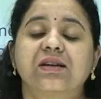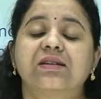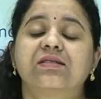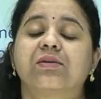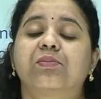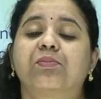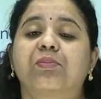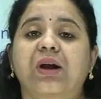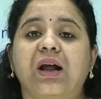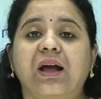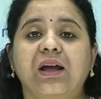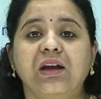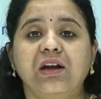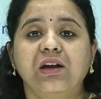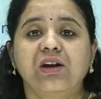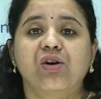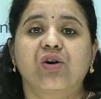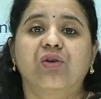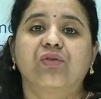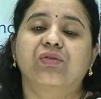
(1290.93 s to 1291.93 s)
It's a
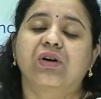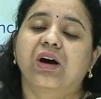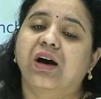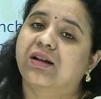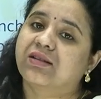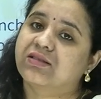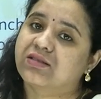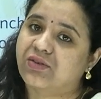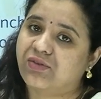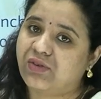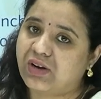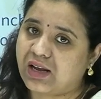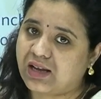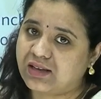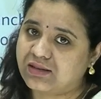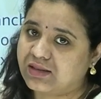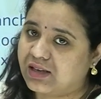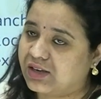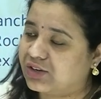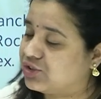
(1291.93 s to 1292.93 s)
pride of our
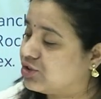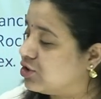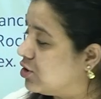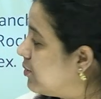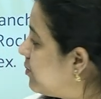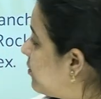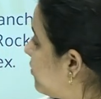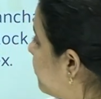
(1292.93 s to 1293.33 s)
civilization.